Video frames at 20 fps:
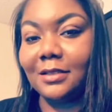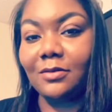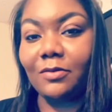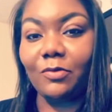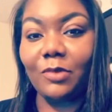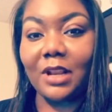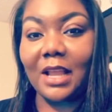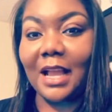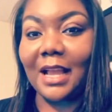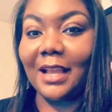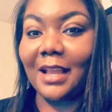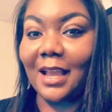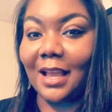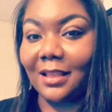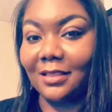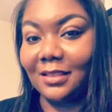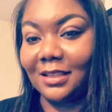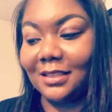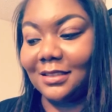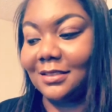When I
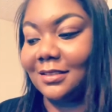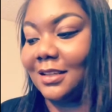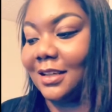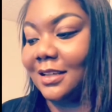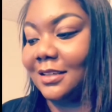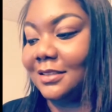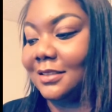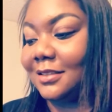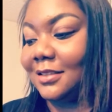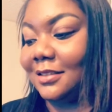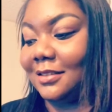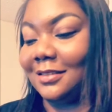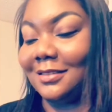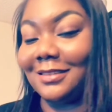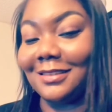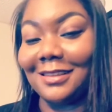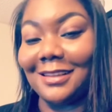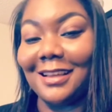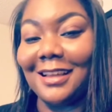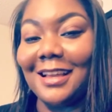got these tests,
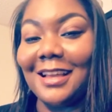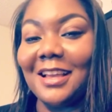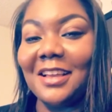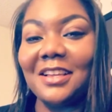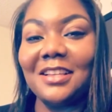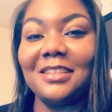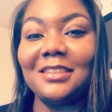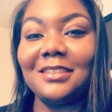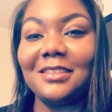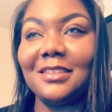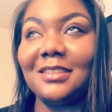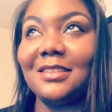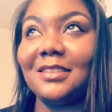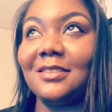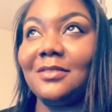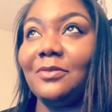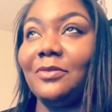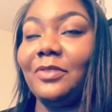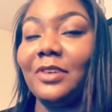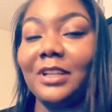it's
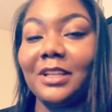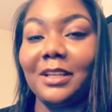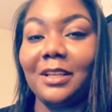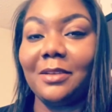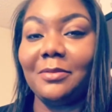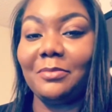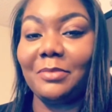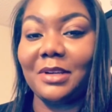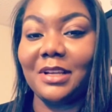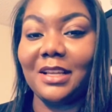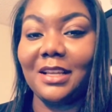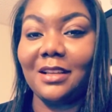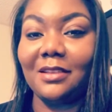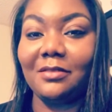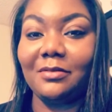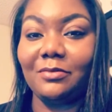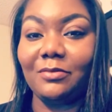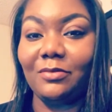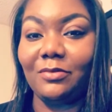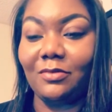funny, but
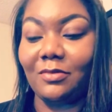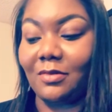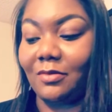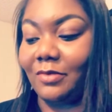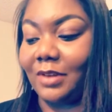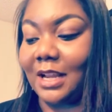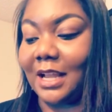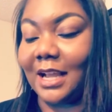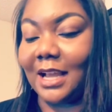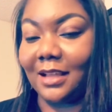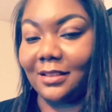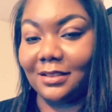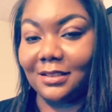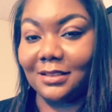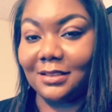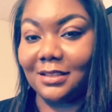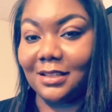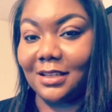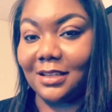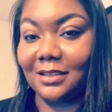when I got
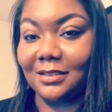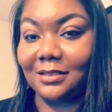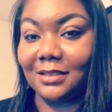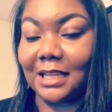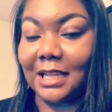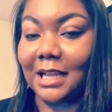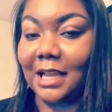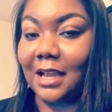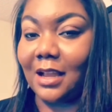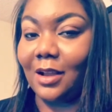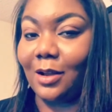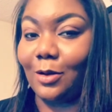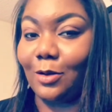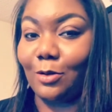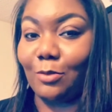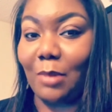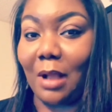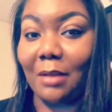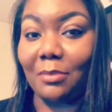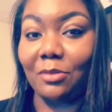these tests and I got
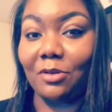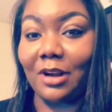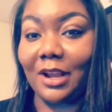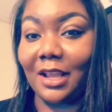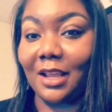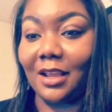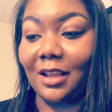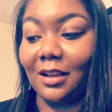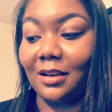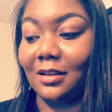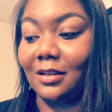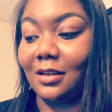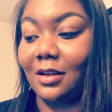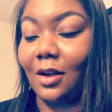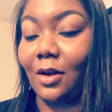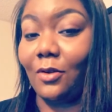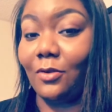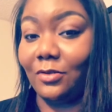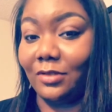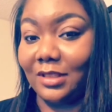home, I prayed
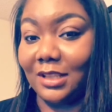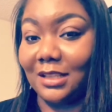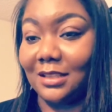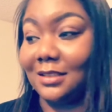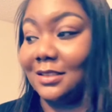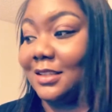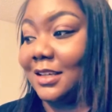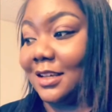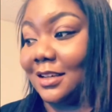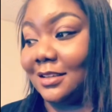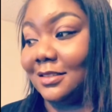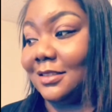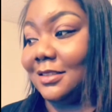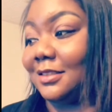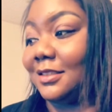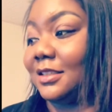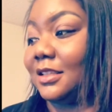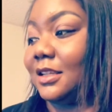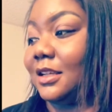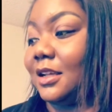over these tests.
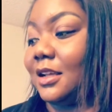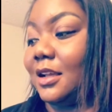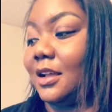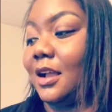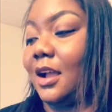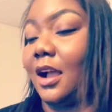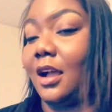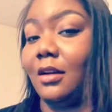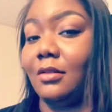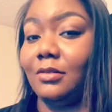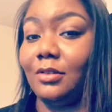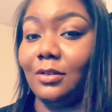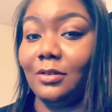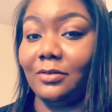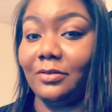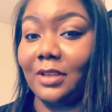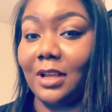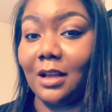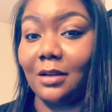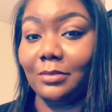I don't know
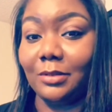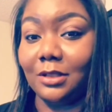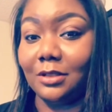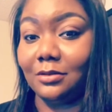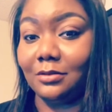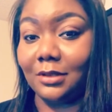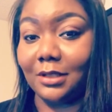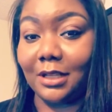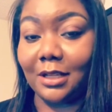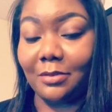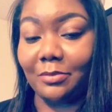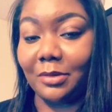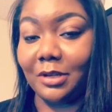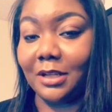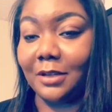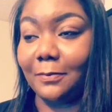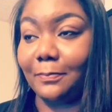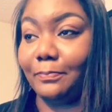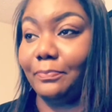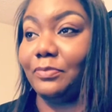if y'all be doing that,
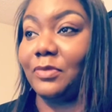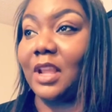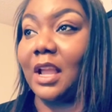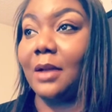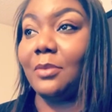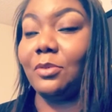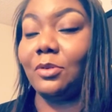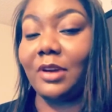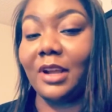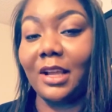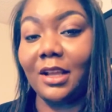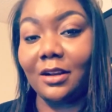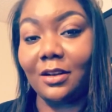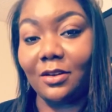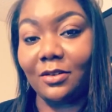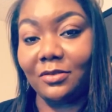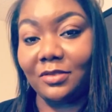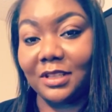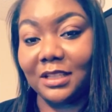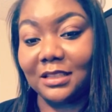but I prayed
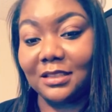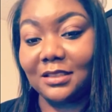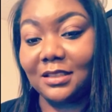over these